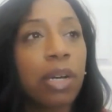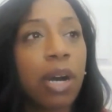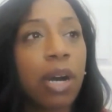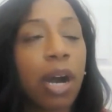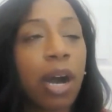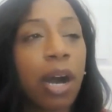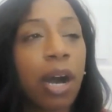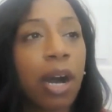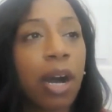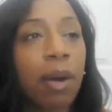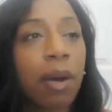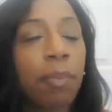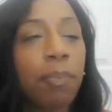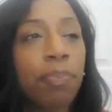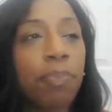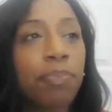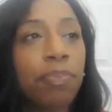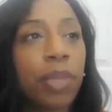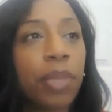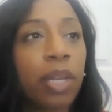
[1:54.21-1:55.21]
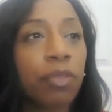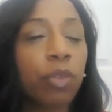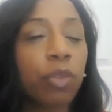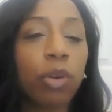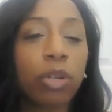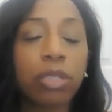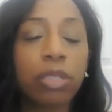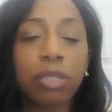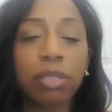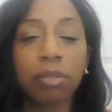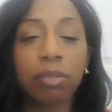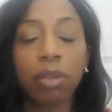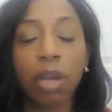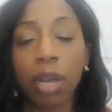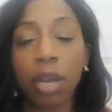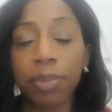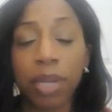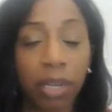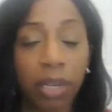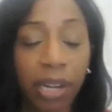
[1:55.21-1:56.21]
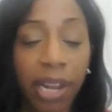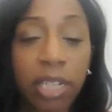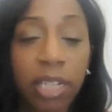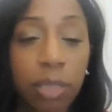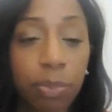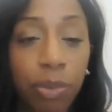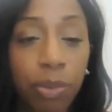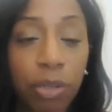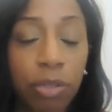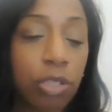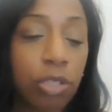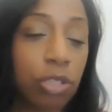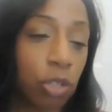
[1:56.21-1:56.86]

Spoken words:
And of course, I'm not an expert,